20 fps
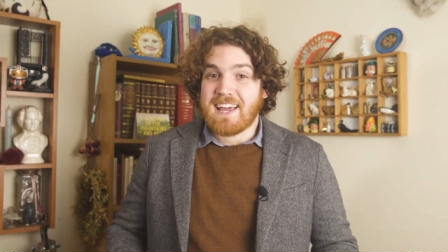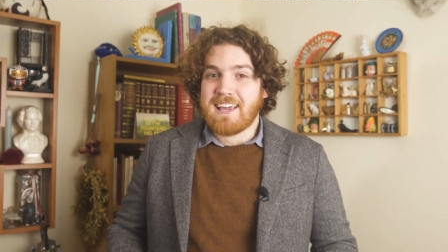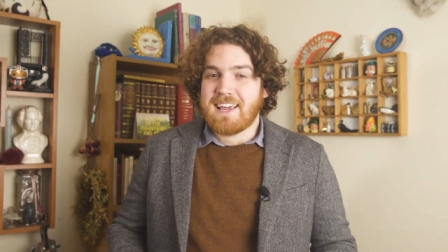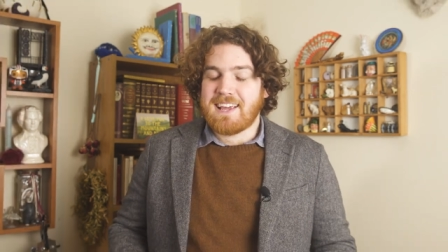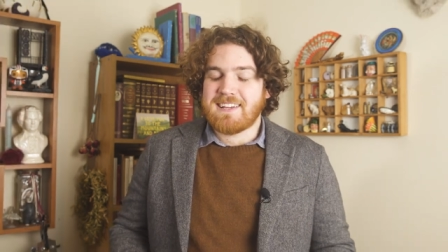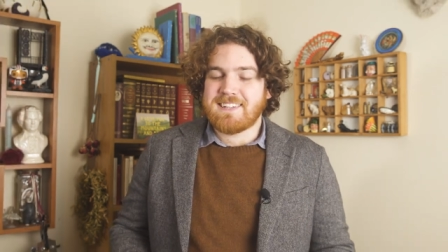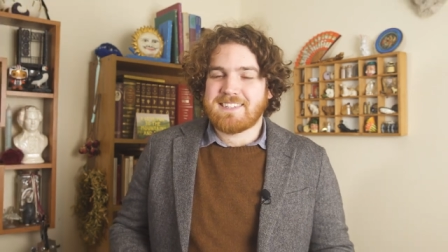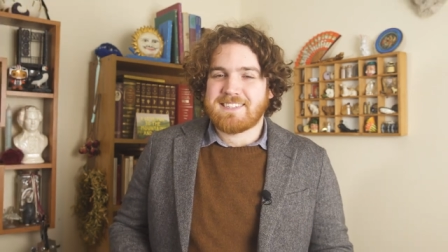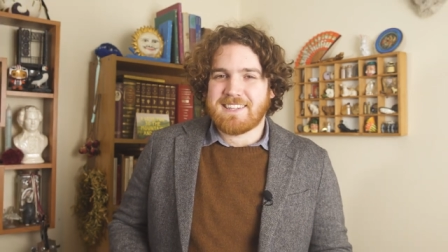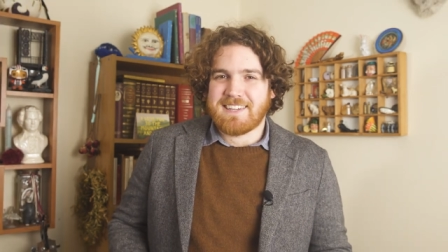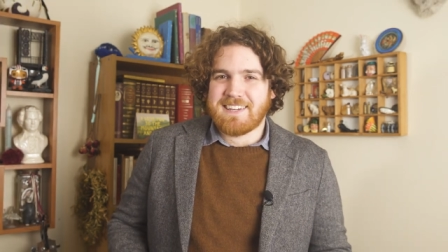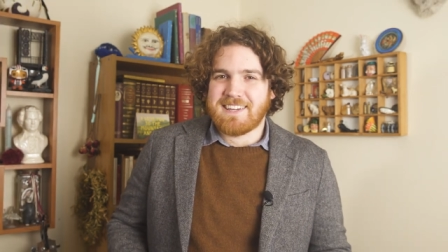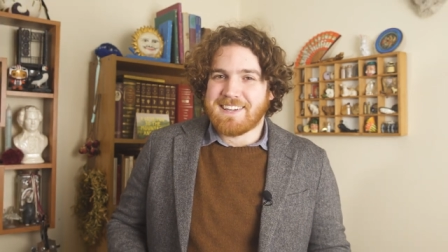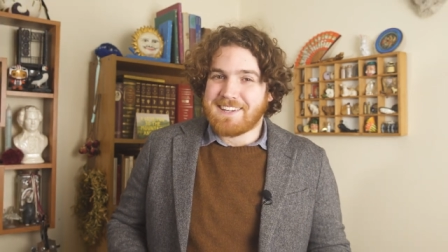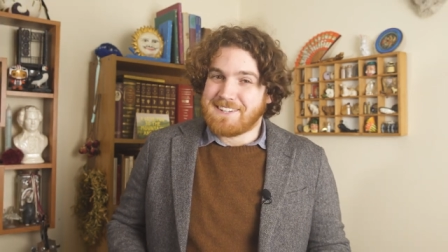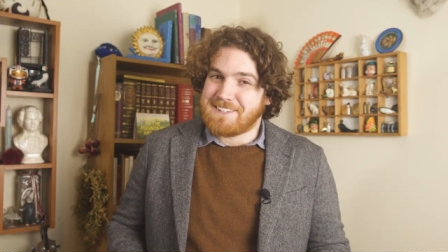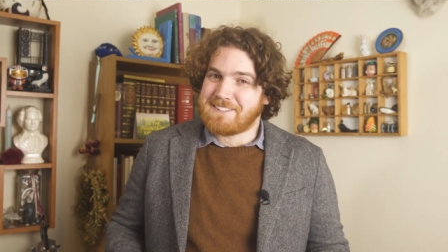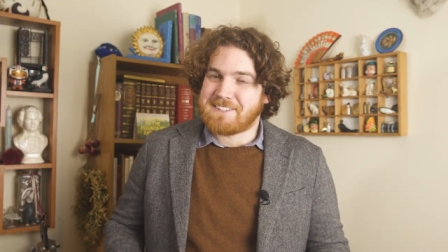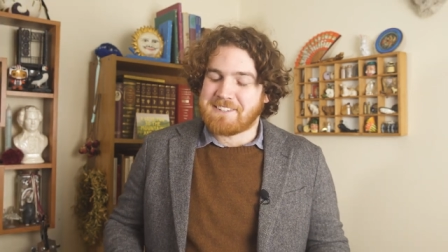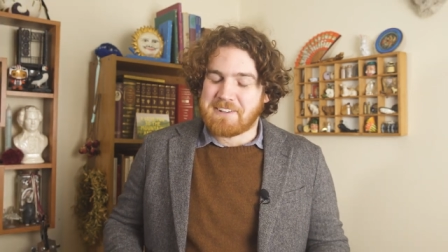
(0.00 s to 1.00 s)
AEC
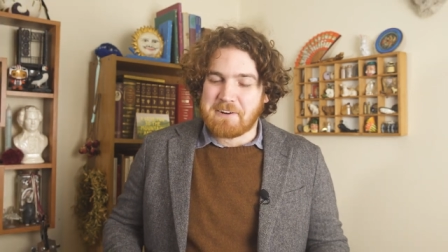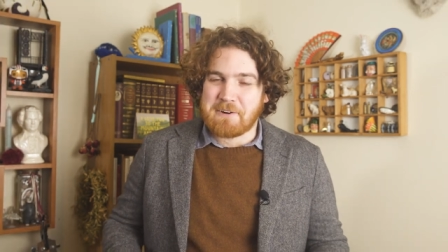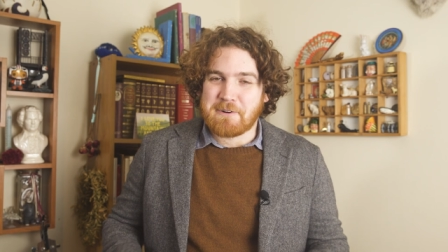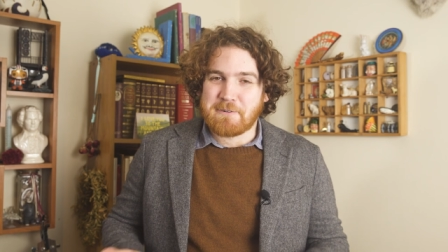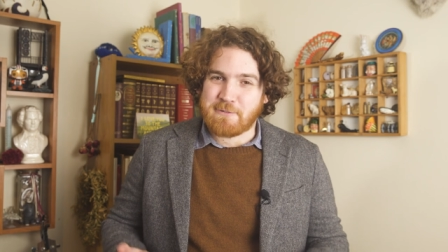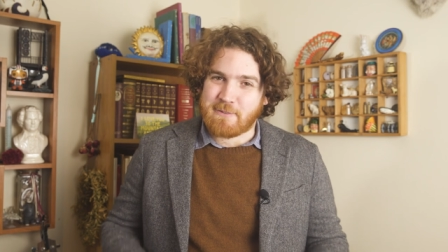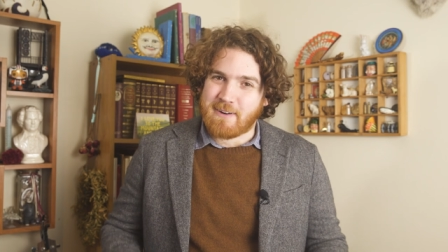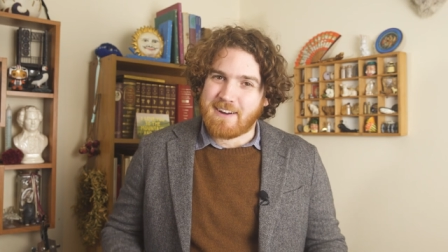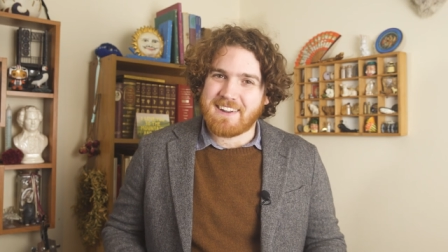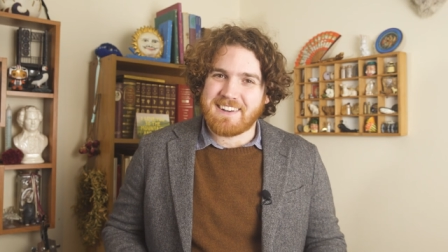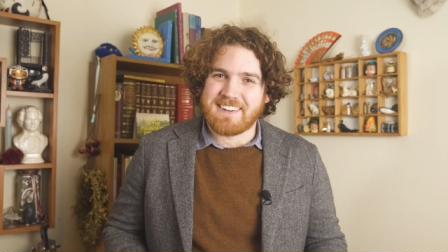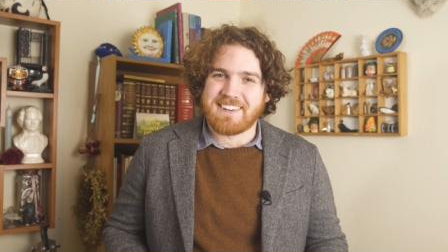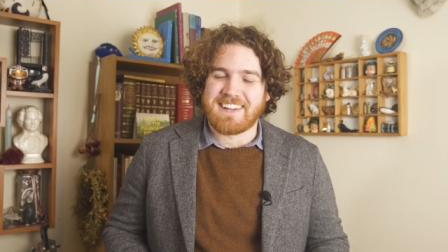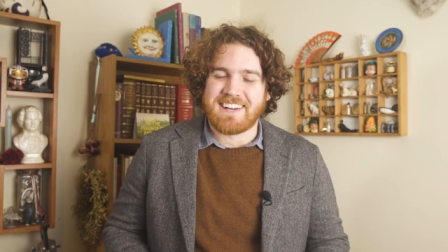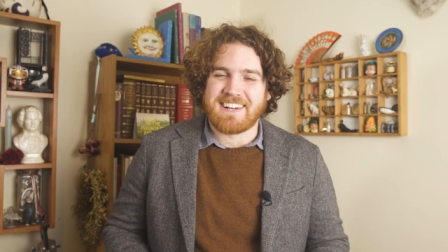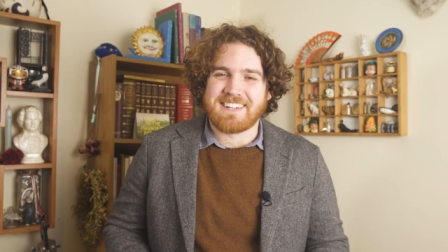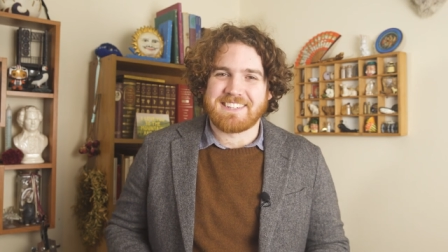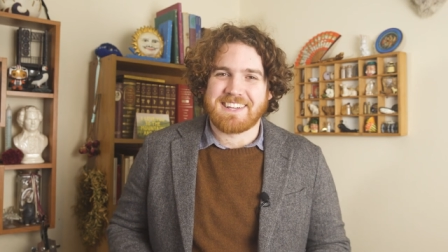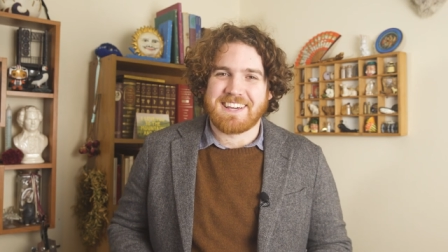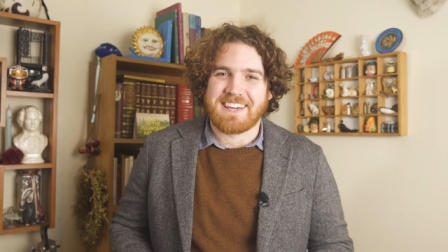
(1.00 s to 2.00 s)
is your friend,
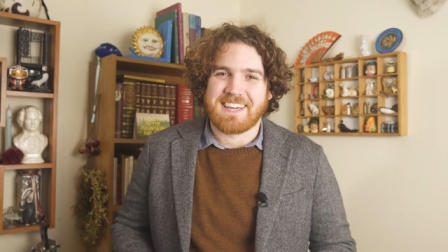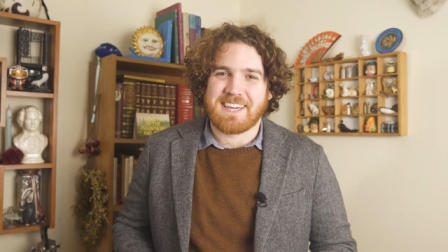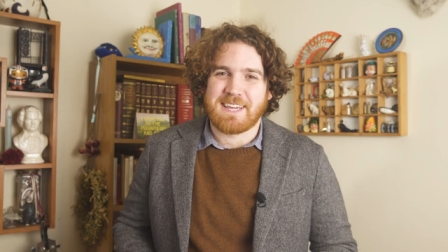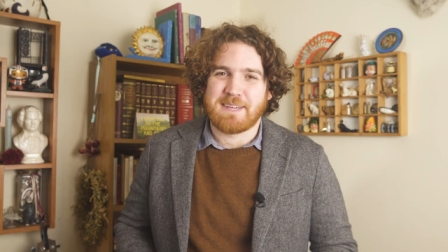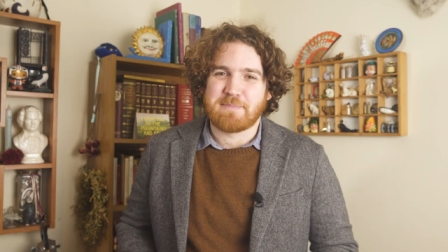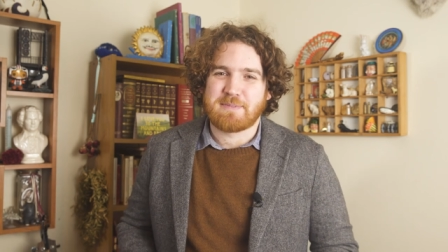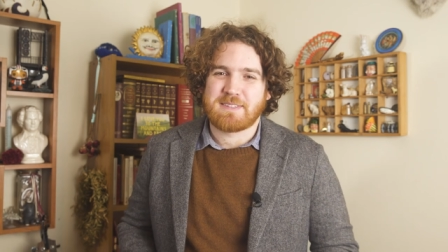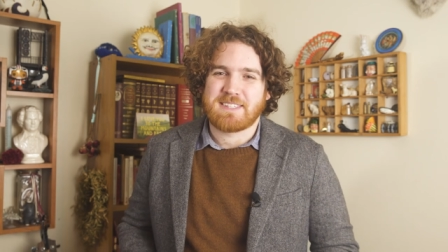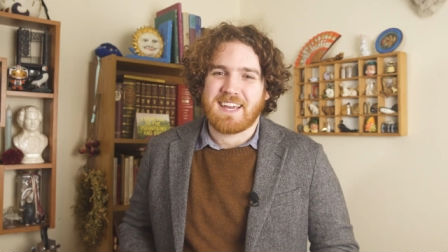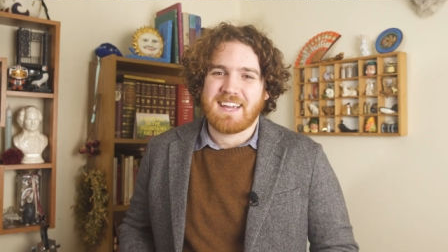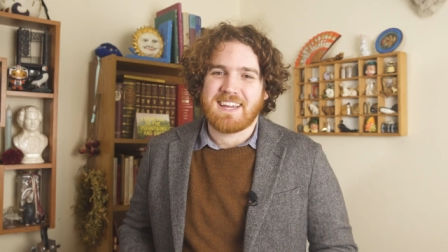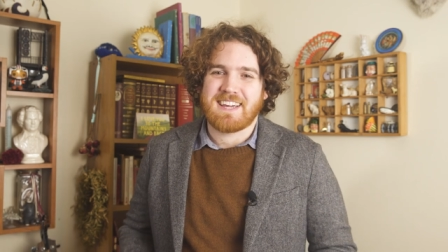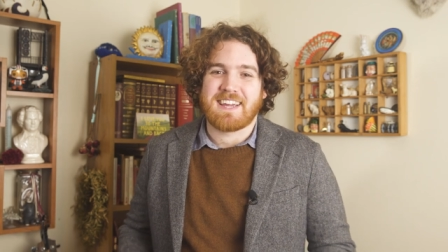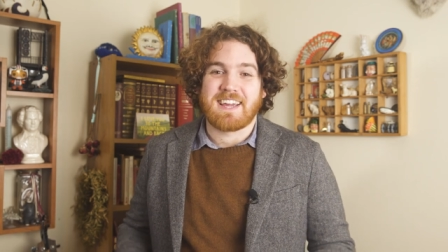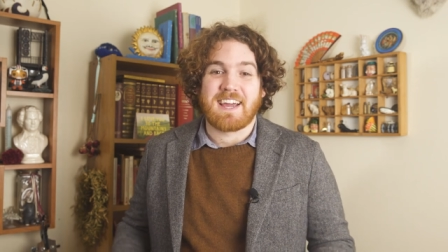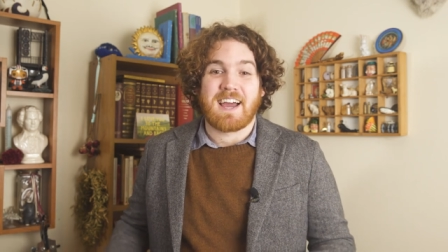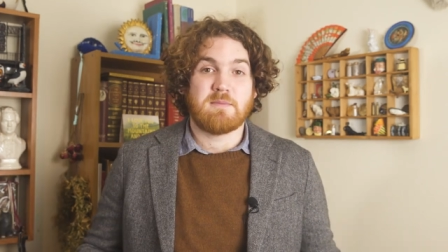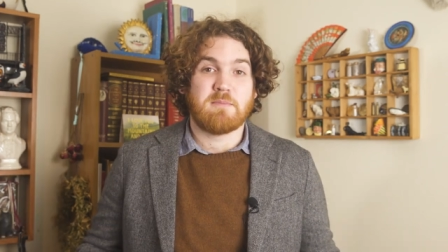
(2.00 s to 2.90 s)
as I keep saying.